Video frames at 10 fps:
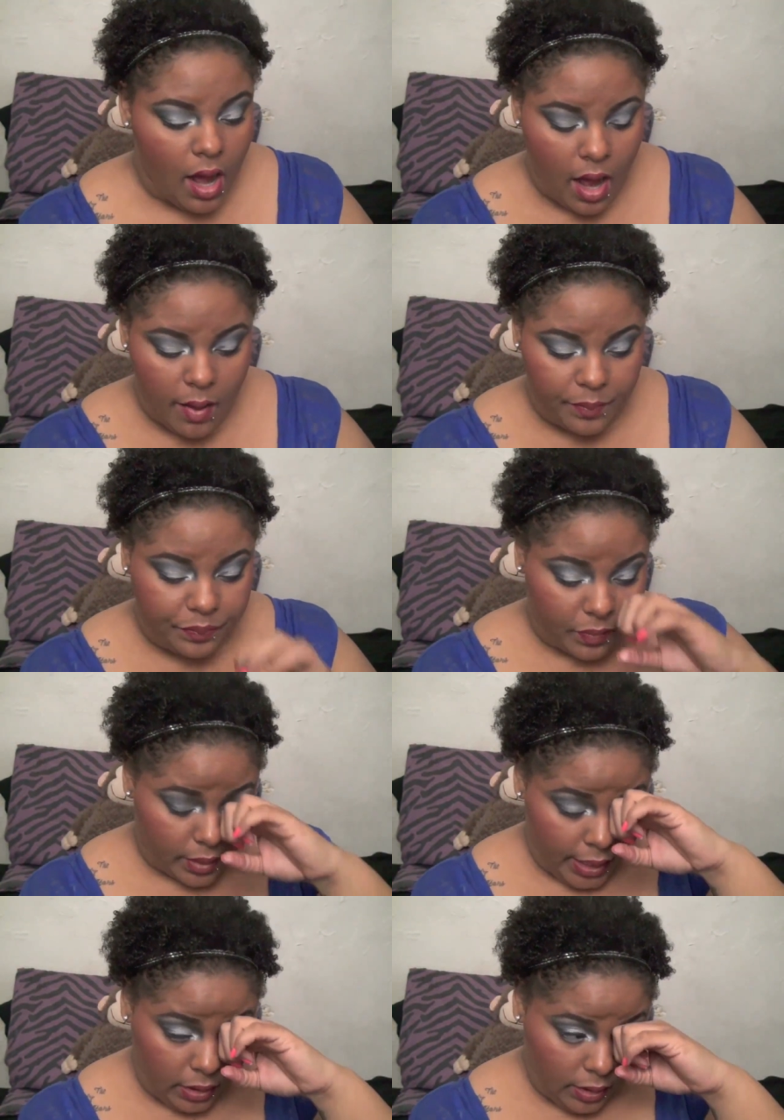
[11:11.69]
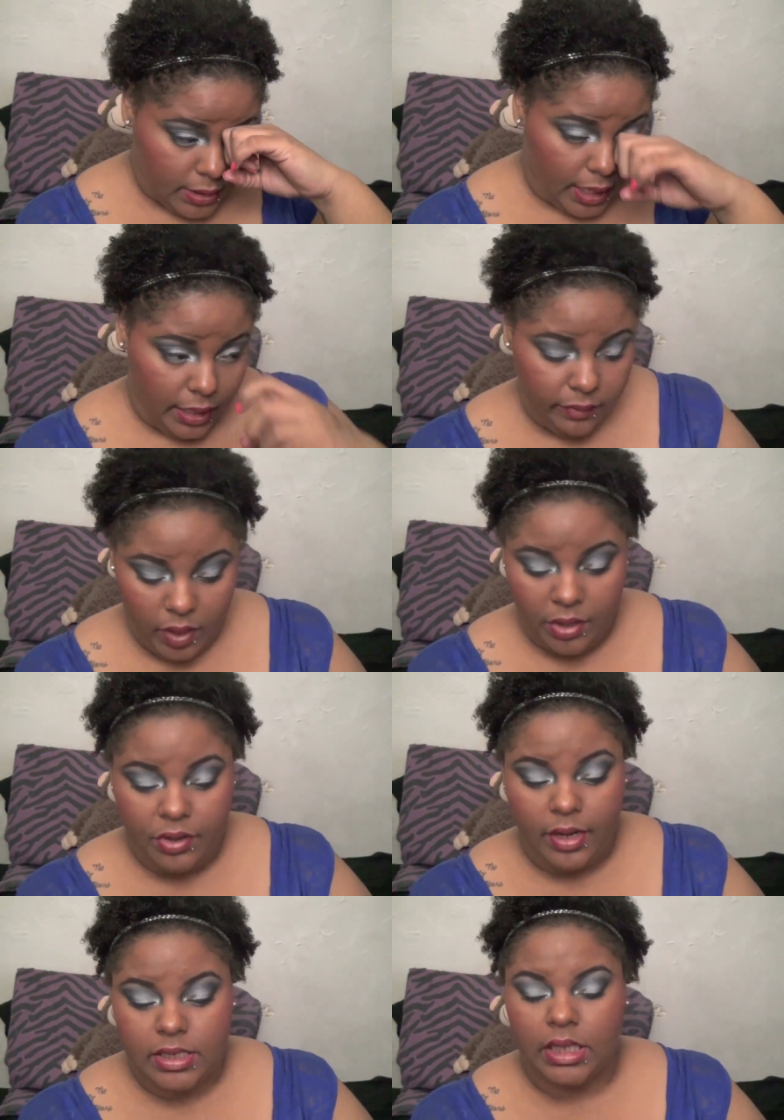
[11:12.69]
Um, it looks kind of on
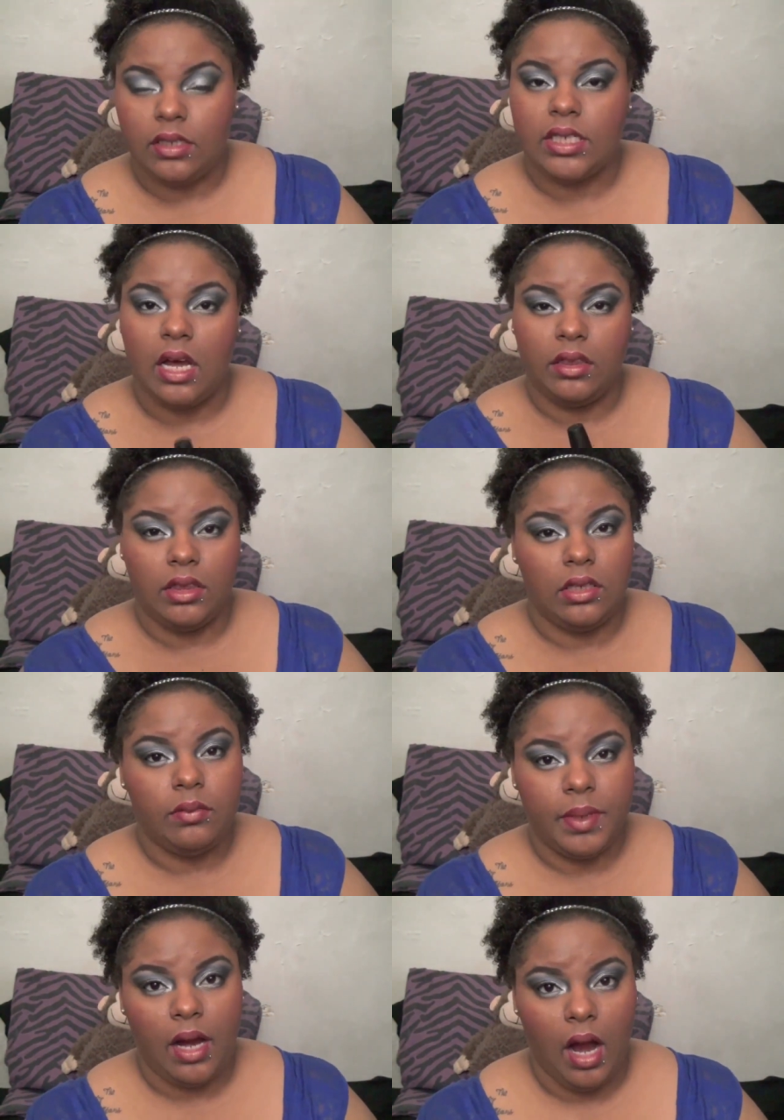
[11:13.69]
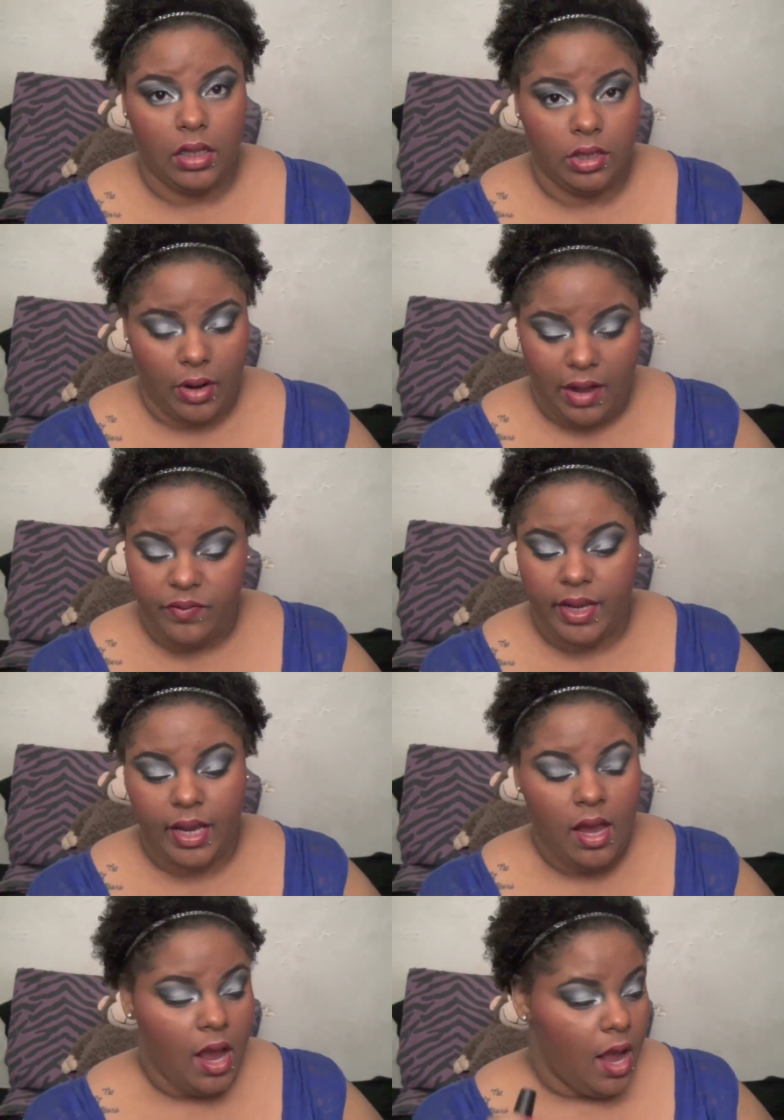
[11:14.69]
your nails. It looks a little bit holographic